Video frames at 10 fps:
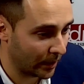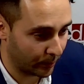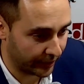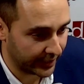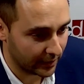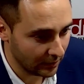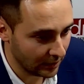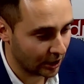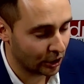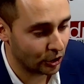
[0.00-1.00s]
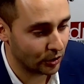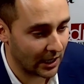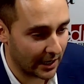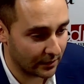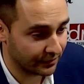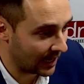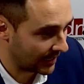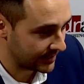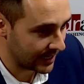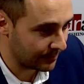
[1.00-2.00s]
why we're here, to kind of
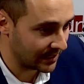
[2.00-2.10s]
guide them